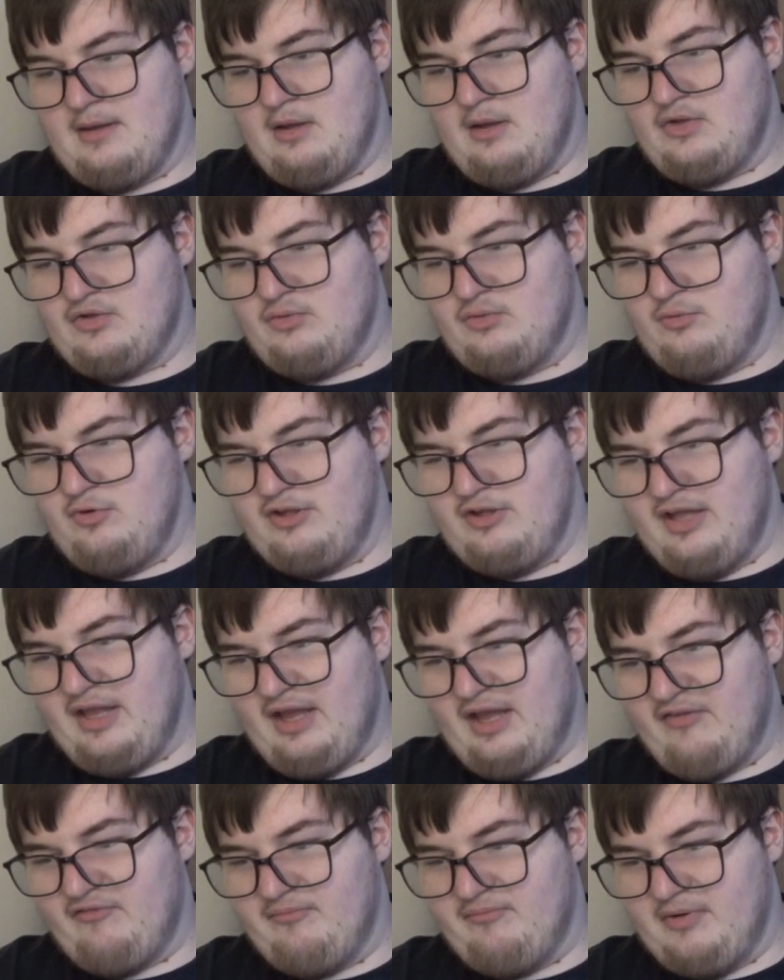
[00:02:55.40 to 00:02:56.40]
I don't really
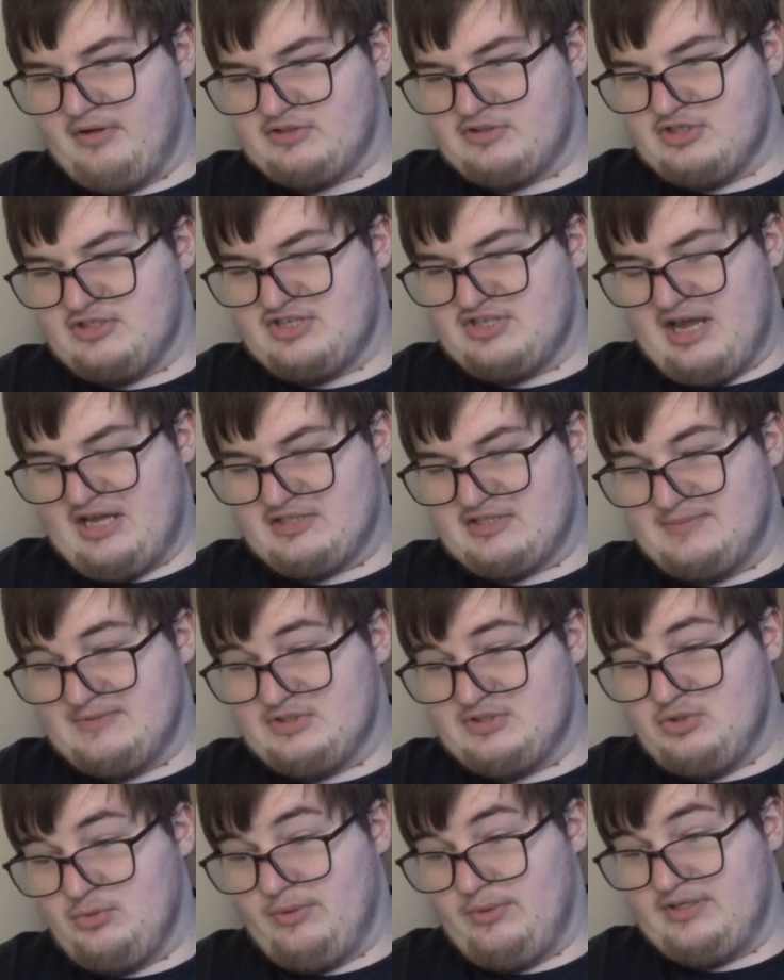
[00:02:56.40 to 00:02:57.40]
have much attachment
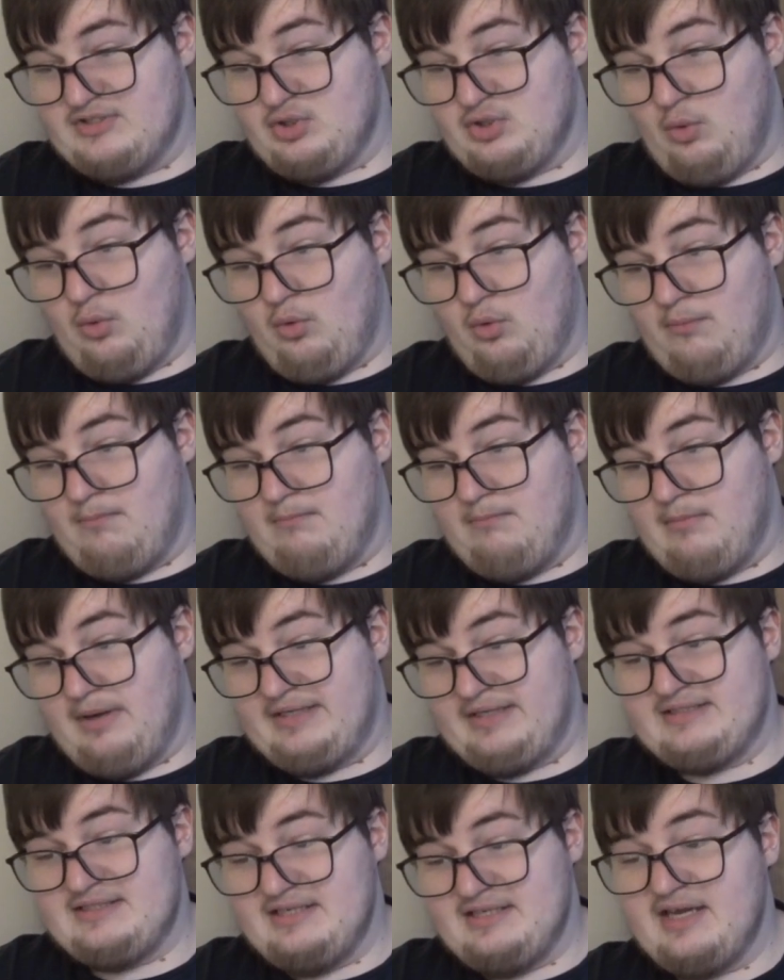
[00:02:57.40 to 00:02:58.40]
to it or
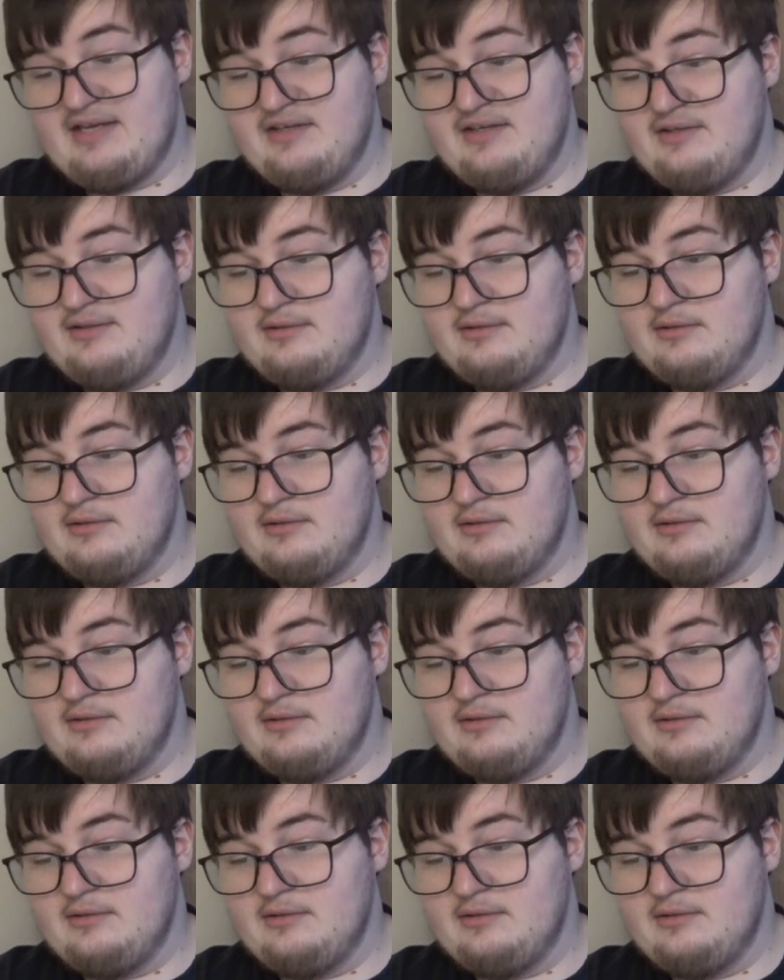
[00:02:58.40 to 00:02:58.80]
Mightyena,